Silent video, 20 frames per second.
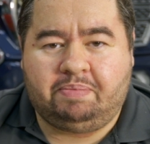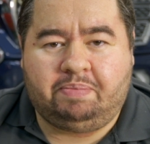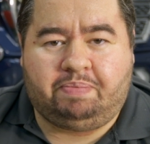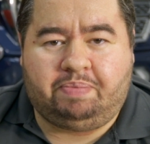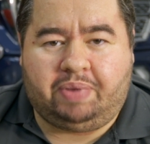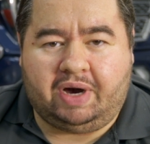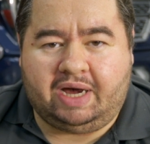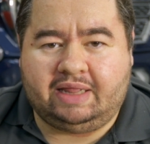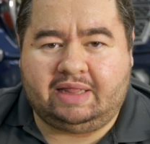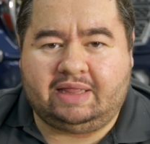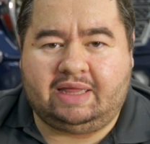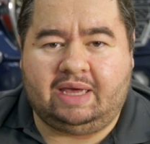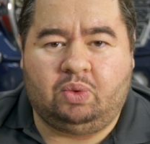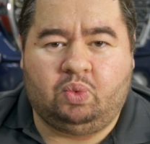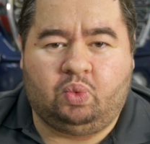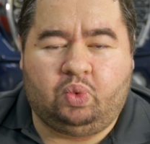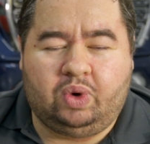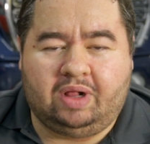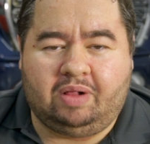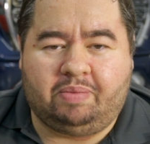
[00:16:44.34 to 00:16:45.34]
but they
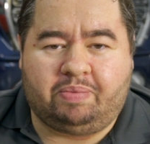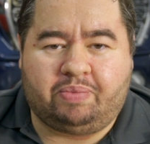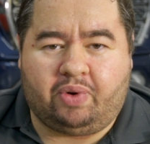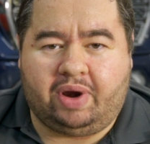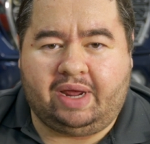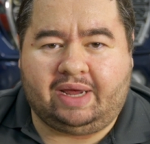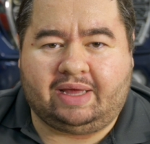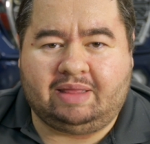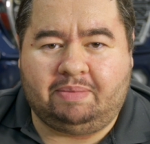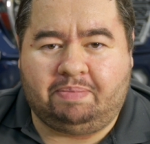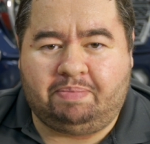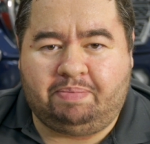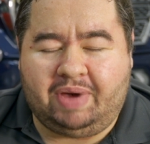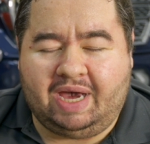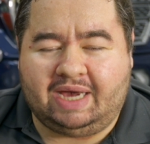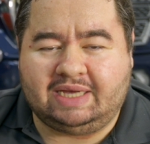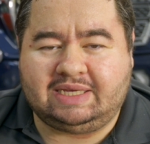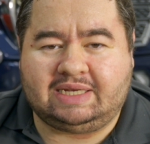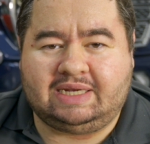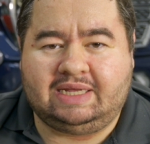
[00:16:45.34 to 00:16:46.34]
will brake the
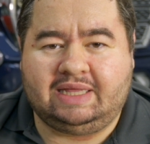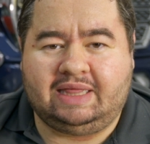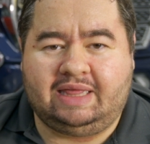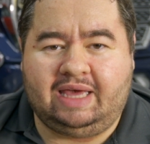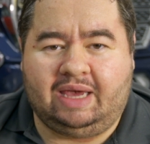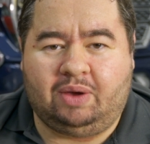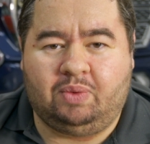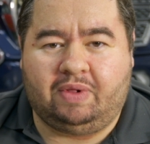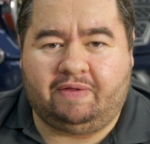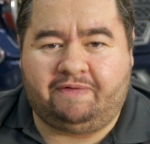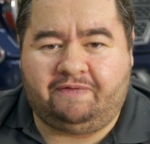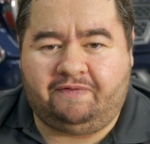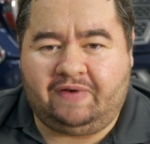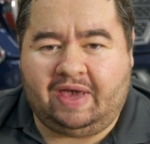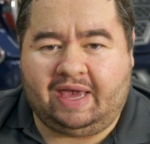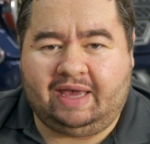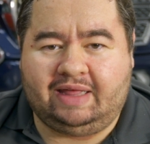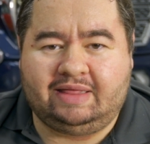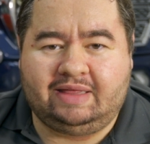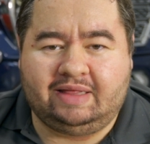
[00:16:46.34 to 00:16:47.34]
best. They will
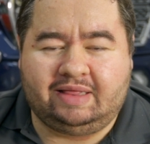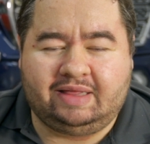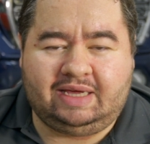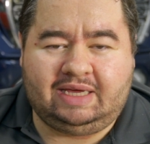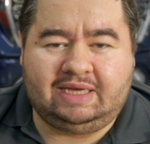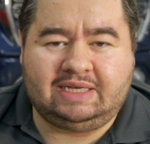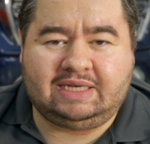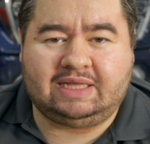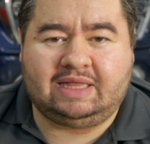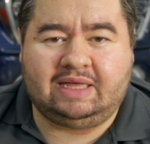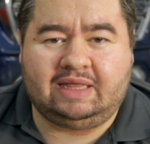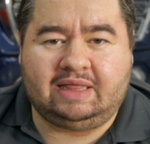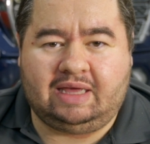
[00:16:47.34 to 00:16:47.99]
fade the least.